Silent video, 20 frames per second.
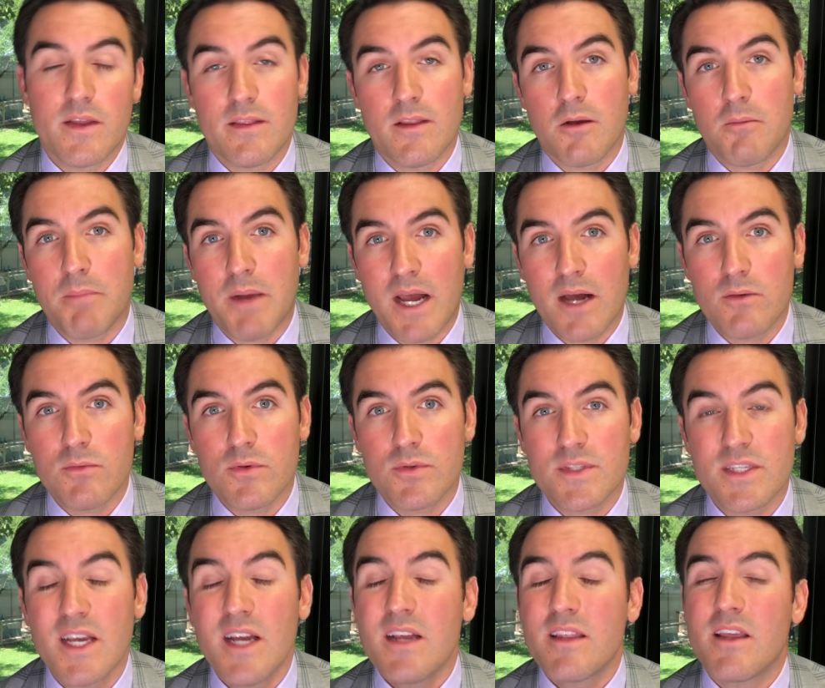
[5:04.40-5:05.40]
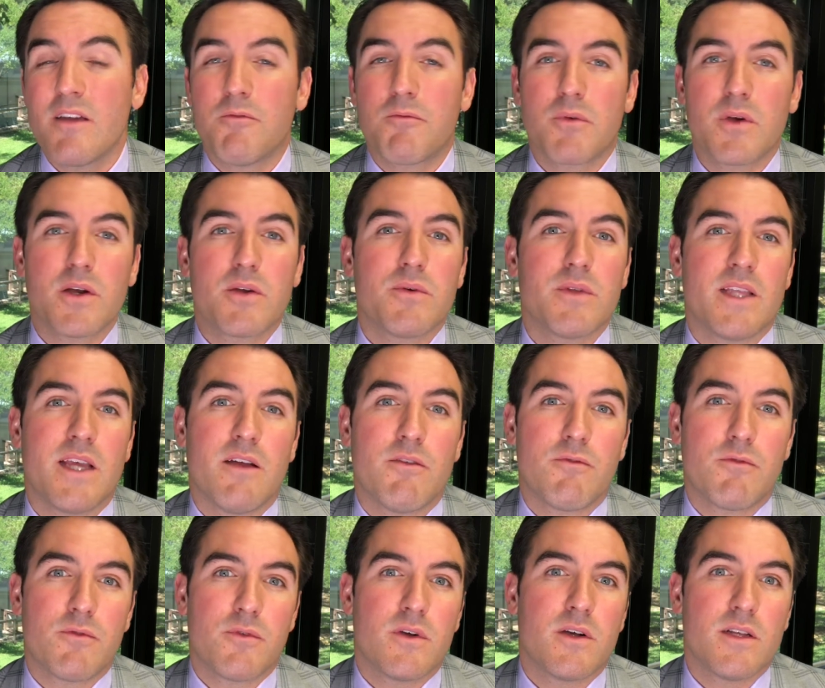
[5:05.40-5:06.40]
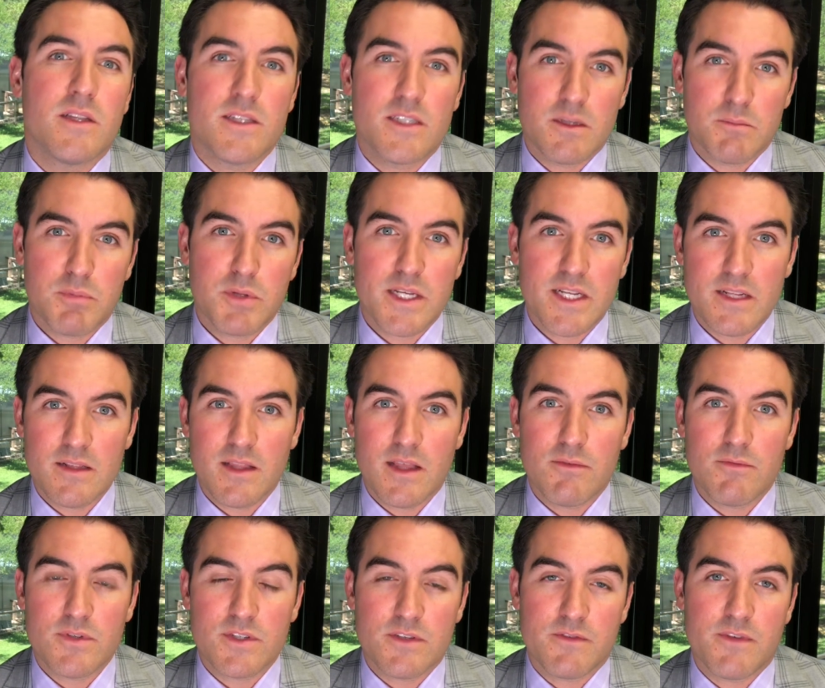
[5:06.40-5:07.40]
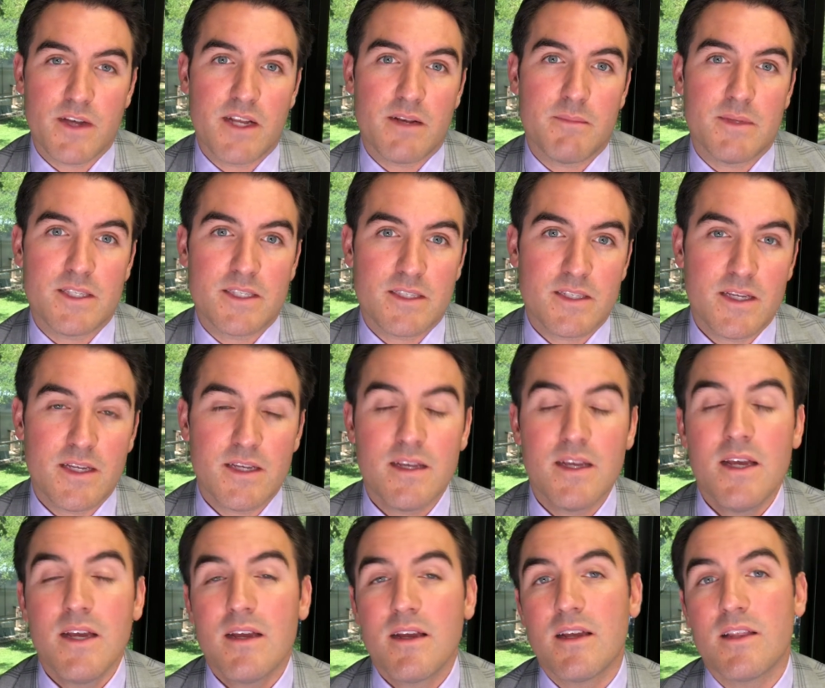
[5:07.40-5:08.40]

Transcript: in their bowels, they frequently have really depleted levels of vitamin C.